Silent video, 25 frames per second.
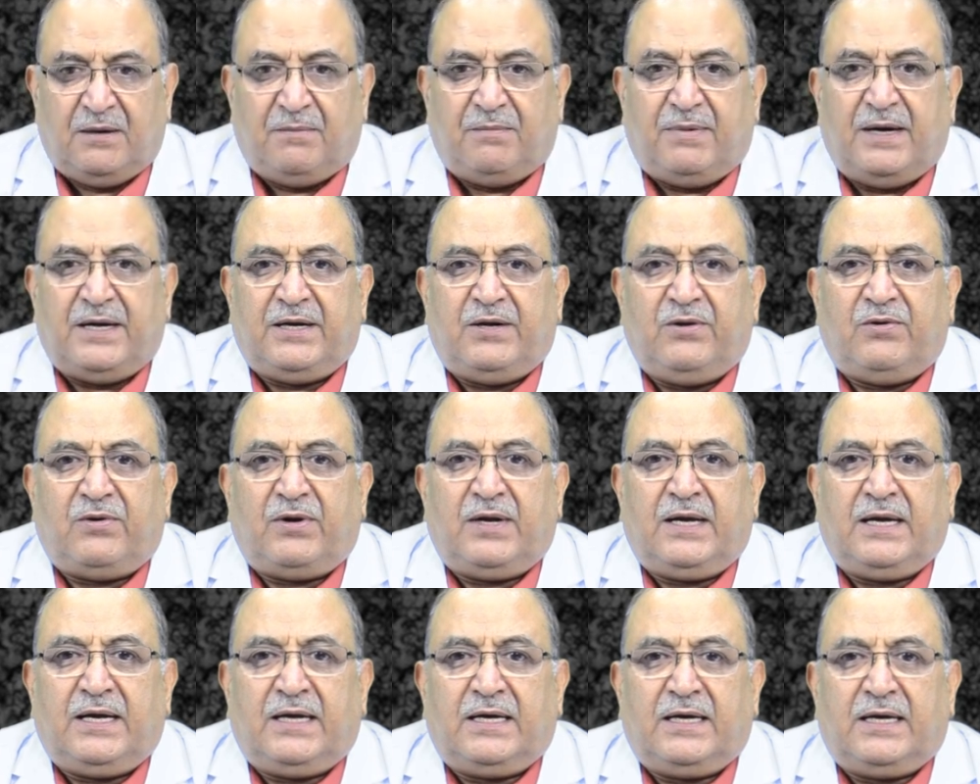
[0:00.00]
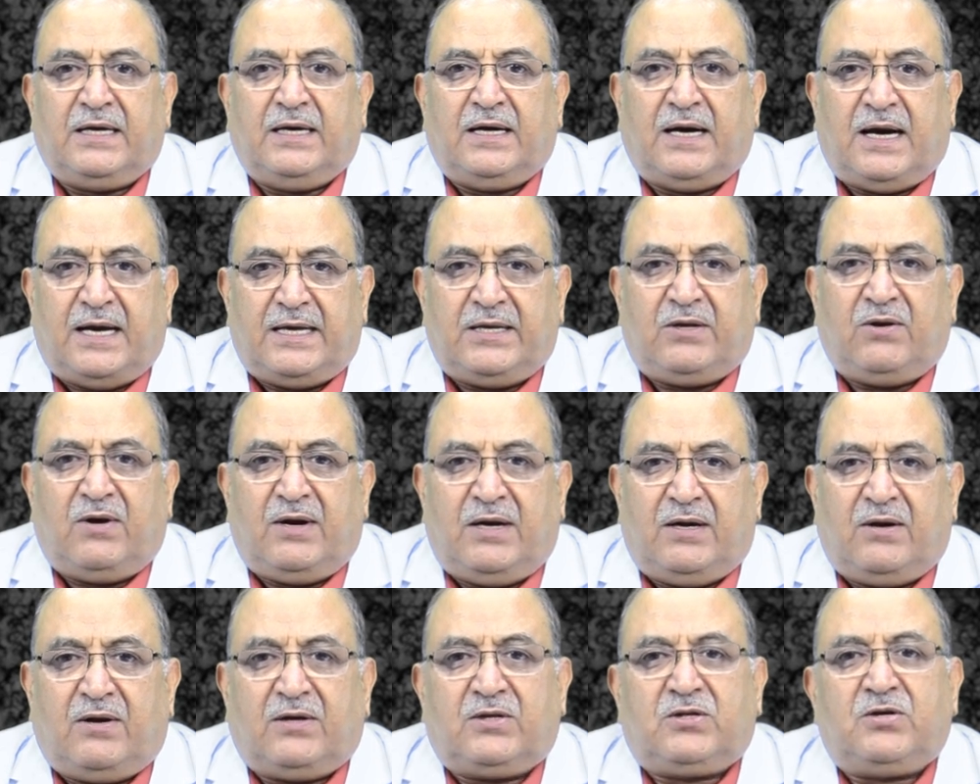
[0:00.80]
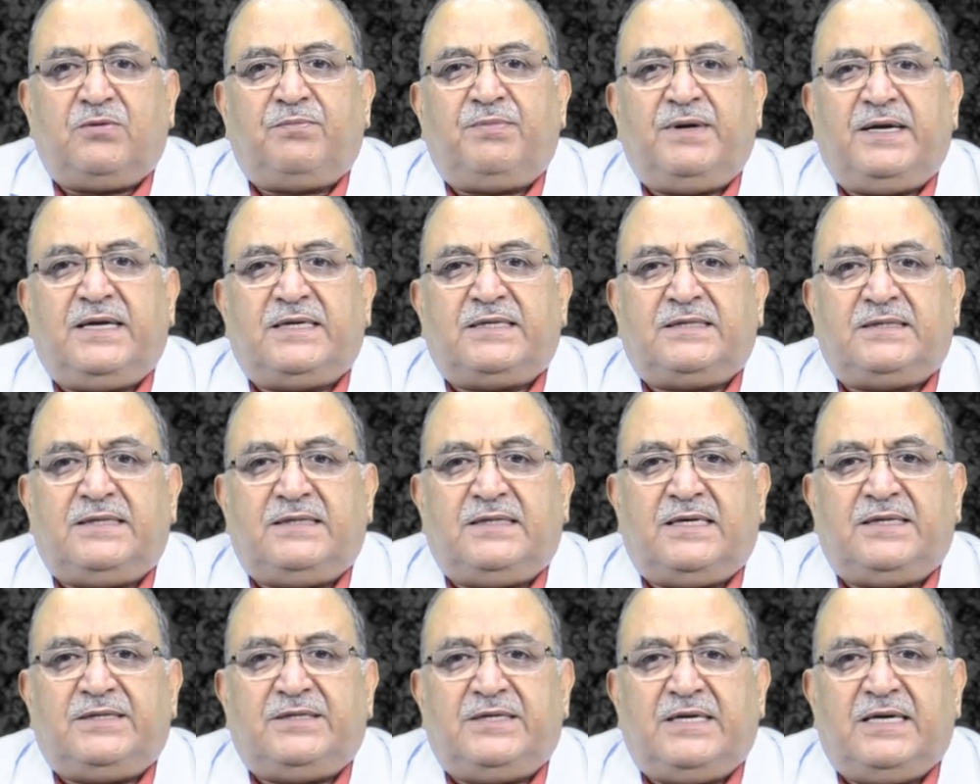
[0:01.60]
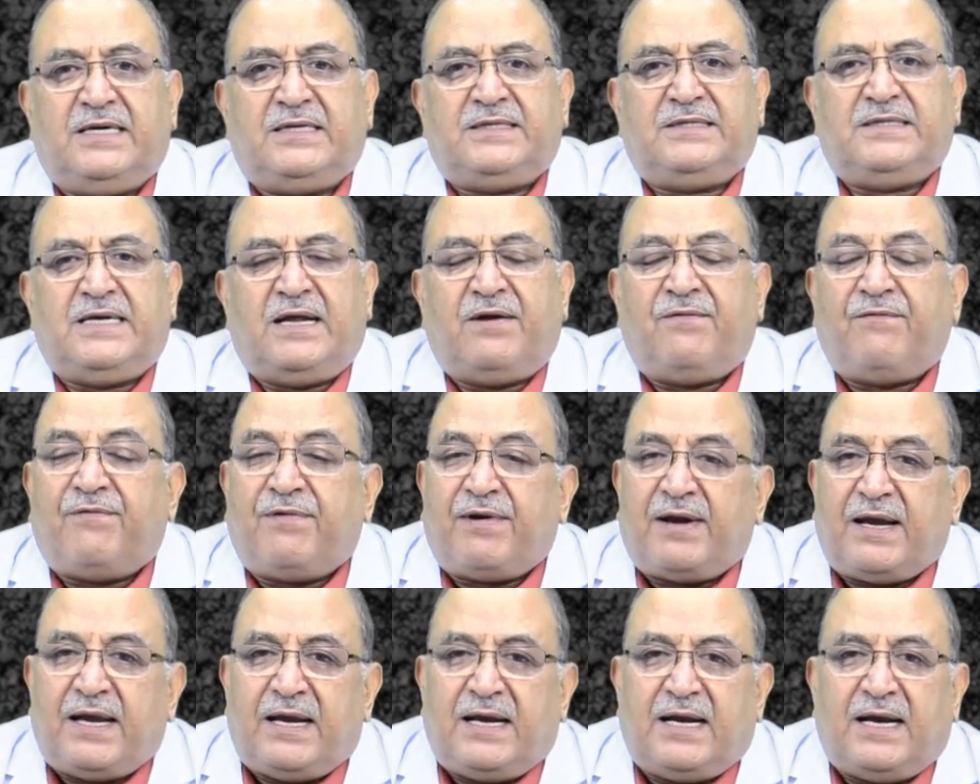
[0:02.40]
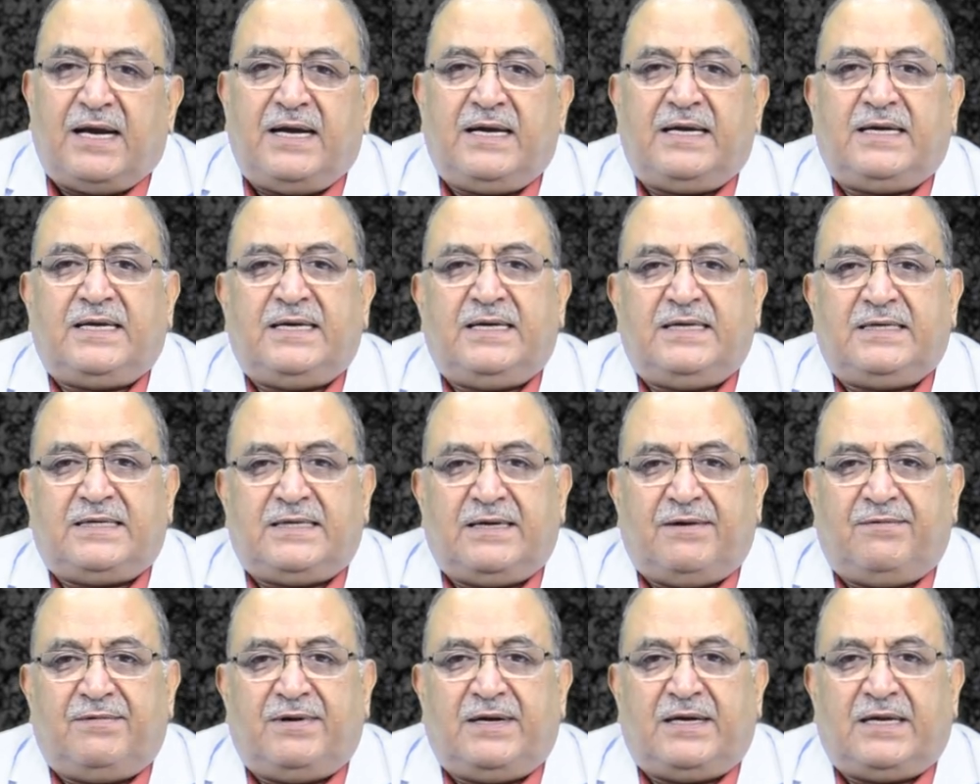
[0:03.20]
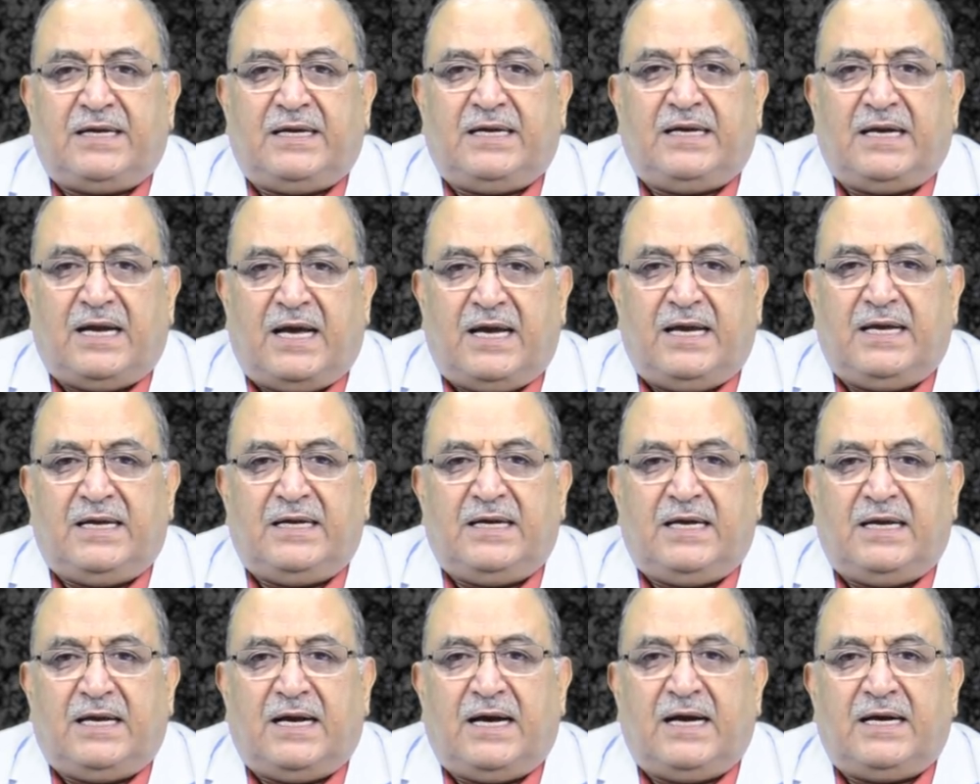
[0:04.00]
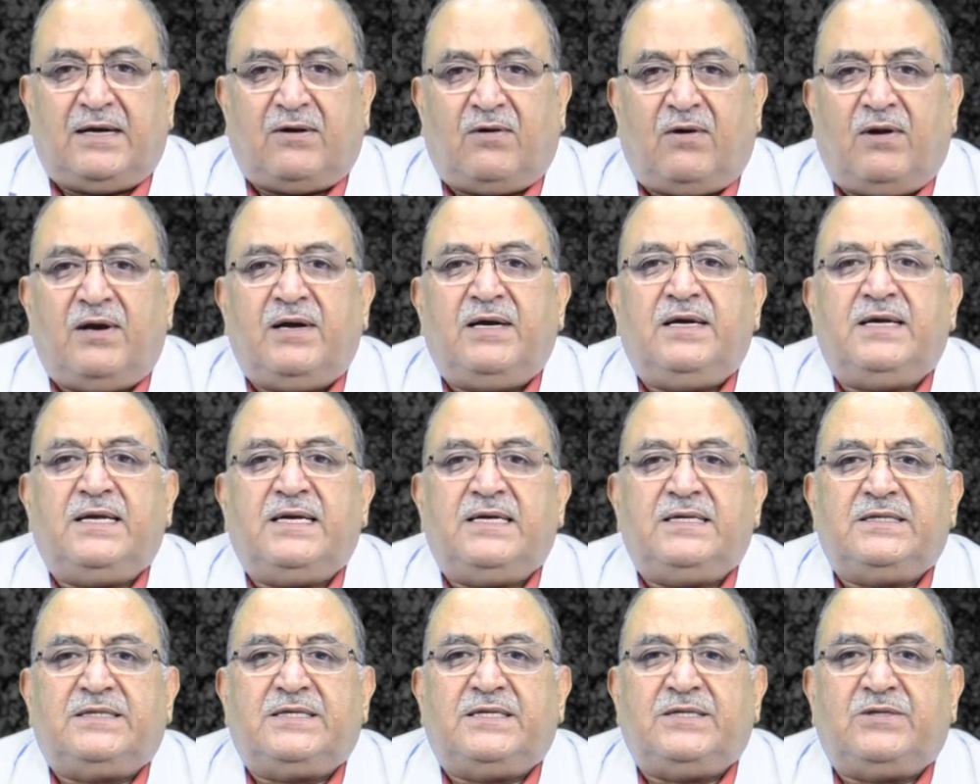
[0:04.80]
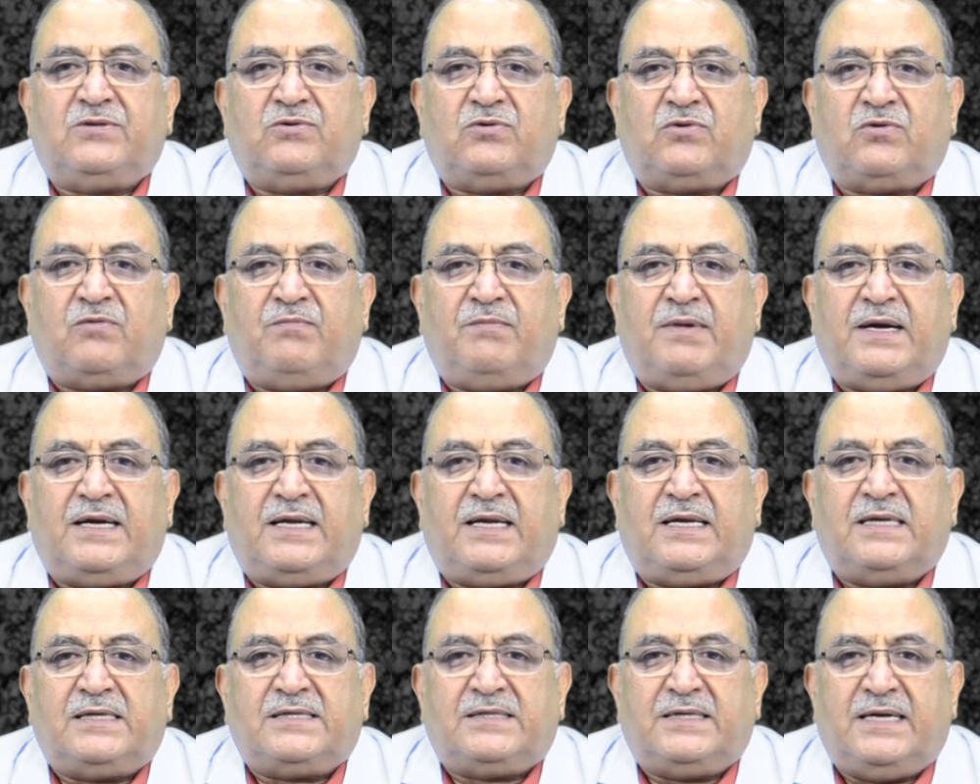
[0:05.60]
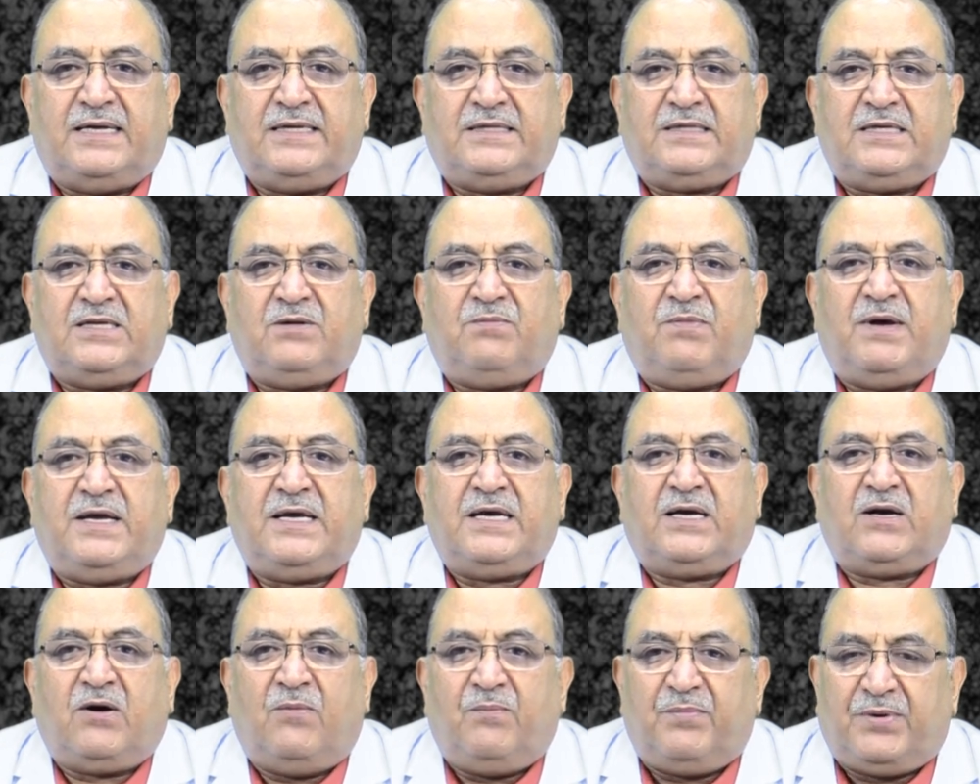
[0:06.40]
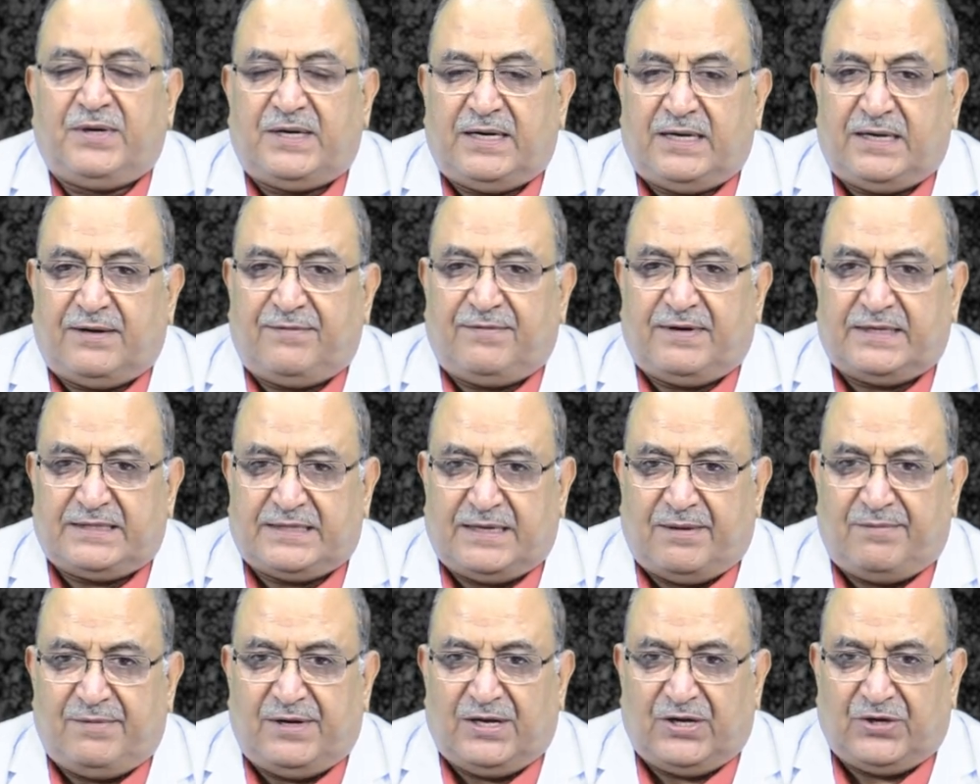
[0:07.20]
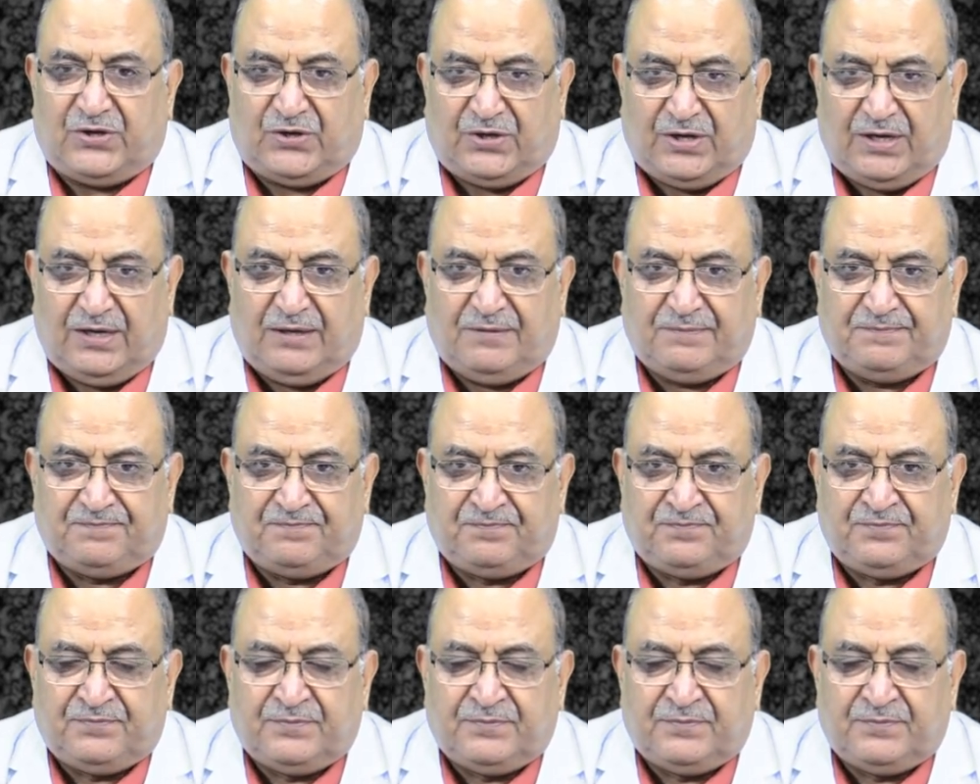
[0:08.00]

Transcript: But during, I joined orthopedics in the year January 1979 at All India Institute of Medical Sciences by a competitive examination.